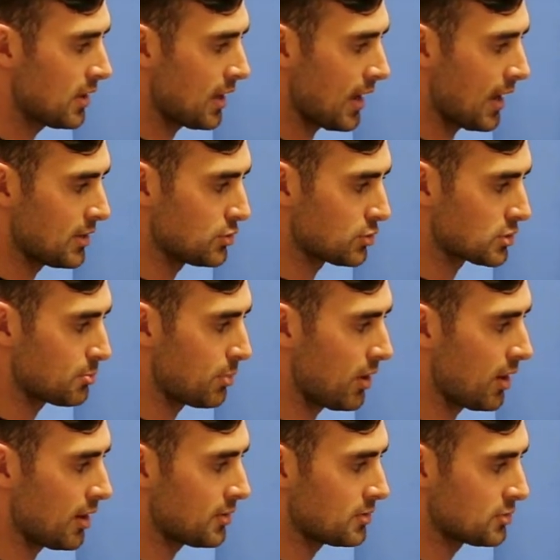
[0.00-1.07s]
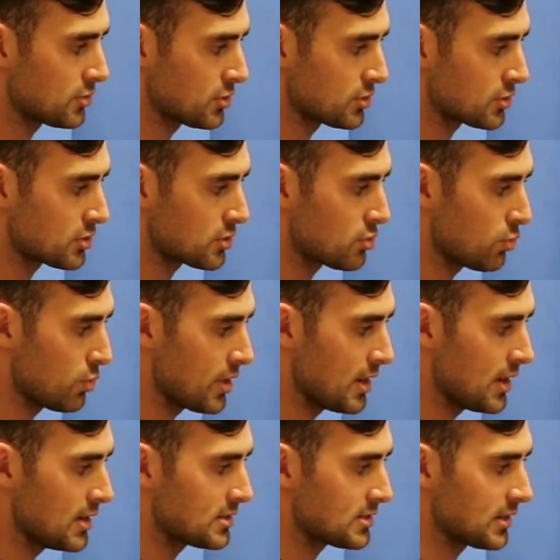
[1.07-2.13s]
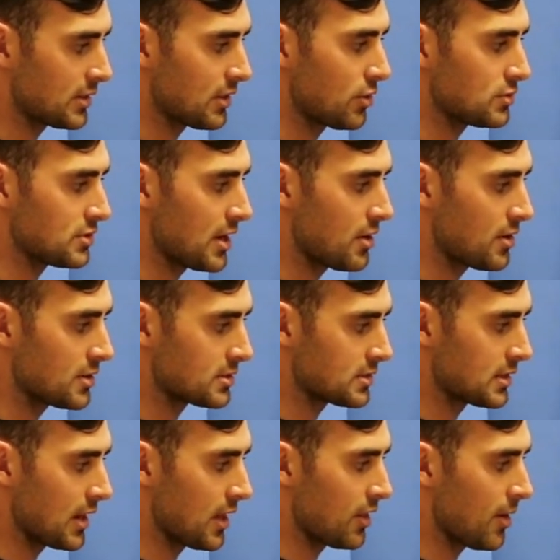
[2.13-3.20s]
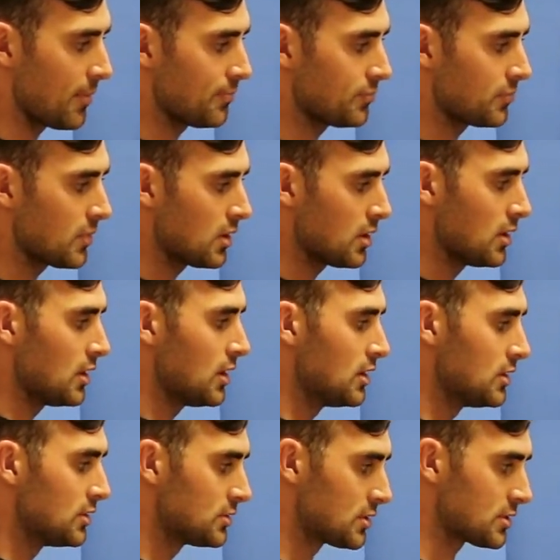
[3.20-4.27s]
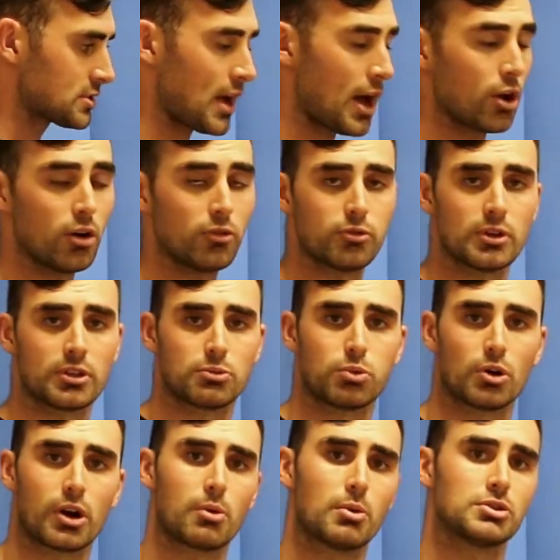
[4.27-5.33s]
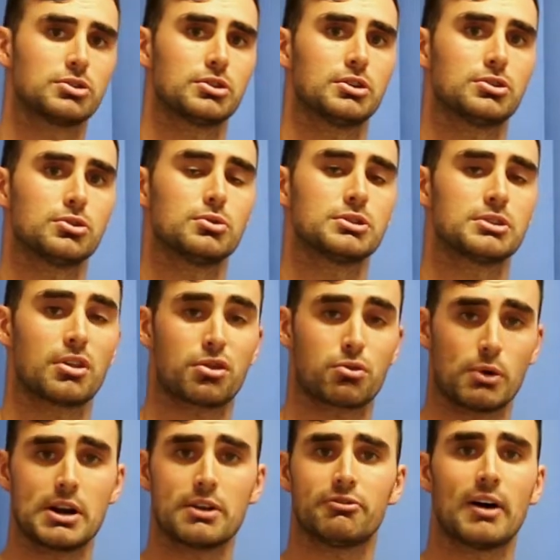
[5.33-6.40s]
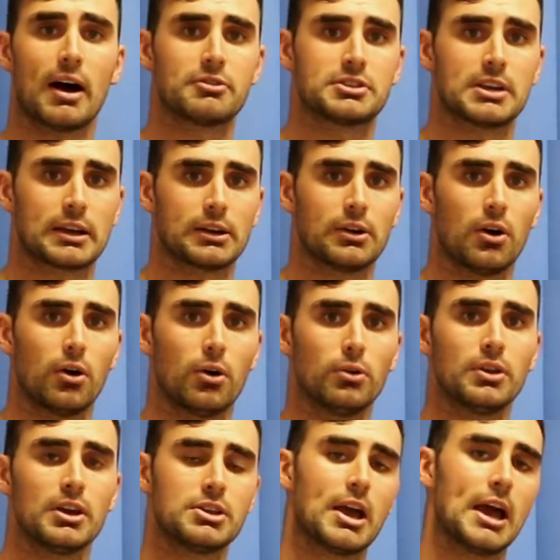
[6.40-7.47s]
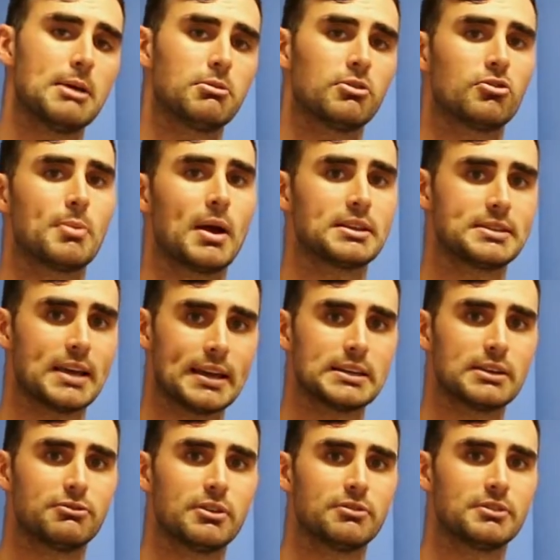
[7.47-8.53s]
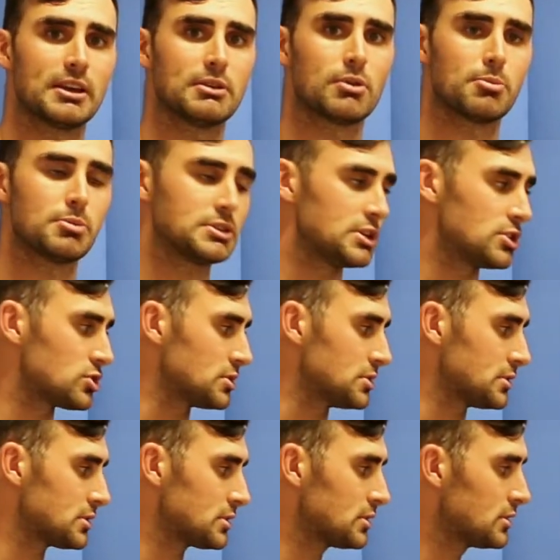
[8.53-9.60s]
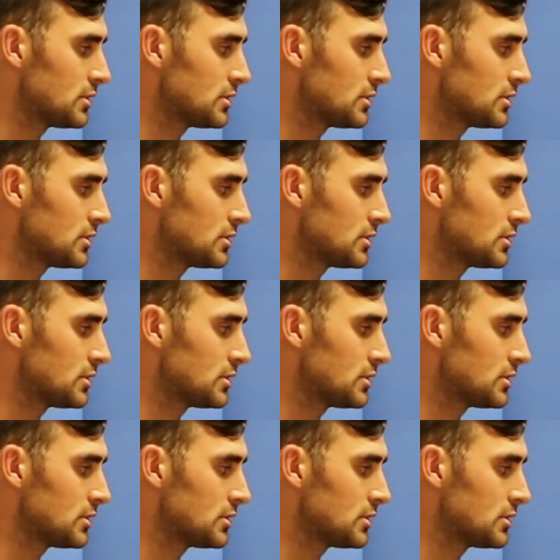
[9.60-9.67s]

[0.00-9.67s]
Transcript: and your spine. So you're squeezing those areas together. To start off with, what I want you to do is a 3 to 5 second hold, and you're aiming for about 10 to 15 repetitions.